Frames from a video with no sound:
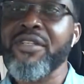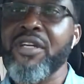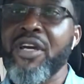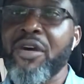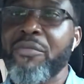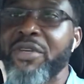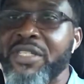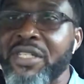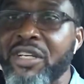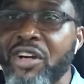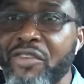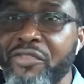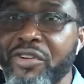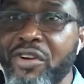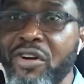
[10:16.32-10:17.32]
Mr.
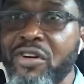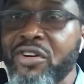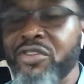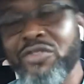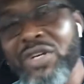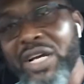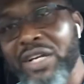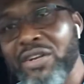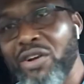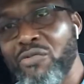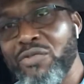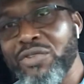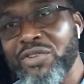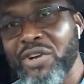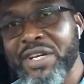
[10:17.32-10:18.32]
Governor, you cannot
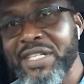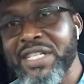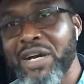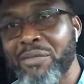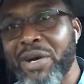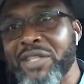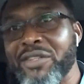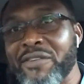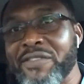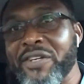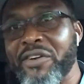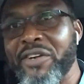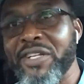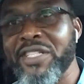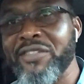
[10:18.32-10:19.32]
withdraw this amount of
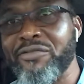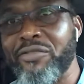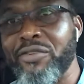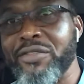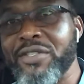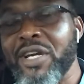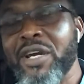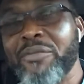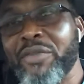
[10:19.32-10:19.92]
security votes